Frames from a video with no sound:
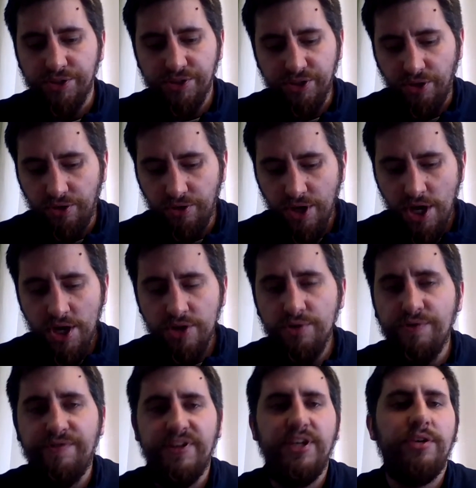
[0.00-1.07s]
So
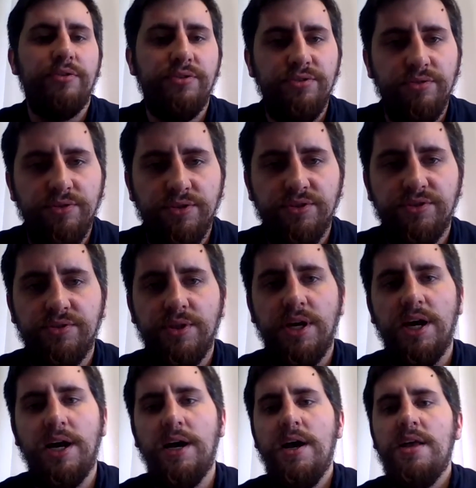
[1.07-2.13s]
new video tools.
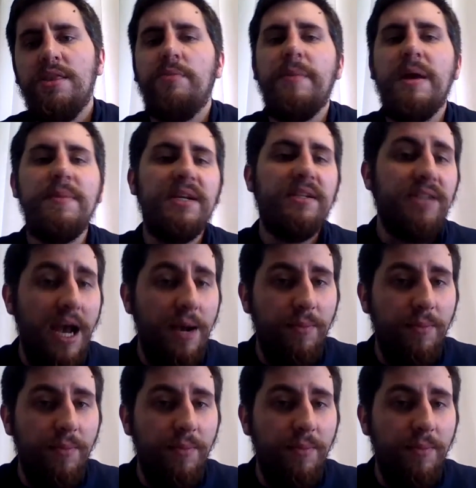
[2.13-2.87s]
There may be a time